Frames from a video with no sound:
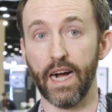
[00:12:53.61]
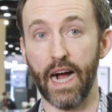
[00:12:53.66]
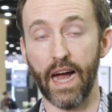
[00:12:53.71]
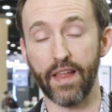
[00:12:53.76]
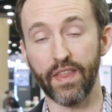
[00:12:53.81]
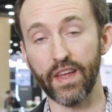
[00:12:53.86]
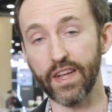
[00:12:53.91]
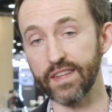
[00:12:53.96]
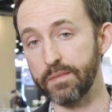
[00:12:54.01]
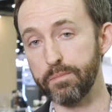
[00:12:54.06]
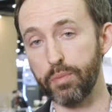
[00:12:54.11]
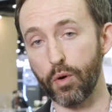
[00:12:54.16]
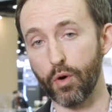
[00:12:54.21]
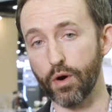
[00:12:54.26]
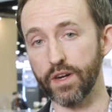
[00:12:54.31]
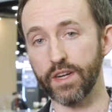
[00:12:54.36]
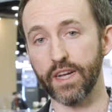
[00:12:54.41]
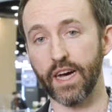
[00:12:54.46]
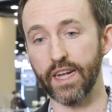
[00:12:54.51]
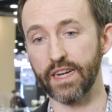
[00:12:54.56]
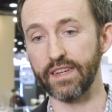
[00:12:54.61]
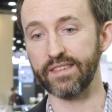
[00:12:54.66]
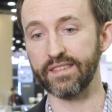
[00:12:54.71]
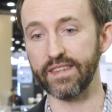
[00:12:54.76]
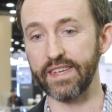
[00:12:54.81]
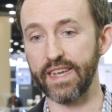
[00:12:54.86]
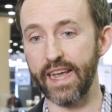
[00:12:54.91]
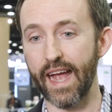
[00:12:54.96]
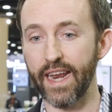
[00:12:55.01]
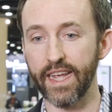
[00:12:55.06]
I think it's important,
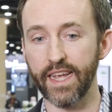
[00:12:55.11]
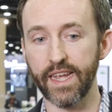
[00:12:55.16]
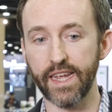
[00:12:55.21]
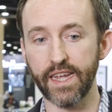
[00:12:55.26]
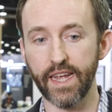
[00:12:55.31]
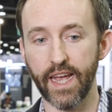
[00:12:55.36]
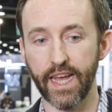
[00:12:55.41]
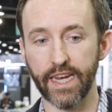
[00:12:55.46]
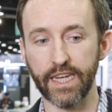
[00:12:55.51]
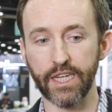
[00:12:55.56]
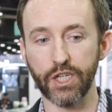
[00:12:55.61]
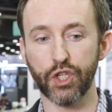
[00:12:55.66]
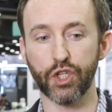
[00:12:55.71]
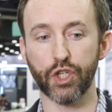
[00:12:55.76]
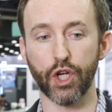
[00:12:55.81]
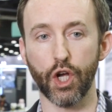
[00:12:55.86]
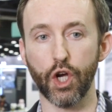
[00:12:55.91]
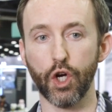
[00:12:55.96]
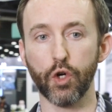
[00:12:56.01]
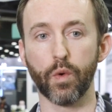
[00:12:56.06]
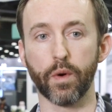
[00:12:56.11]
honestly, any show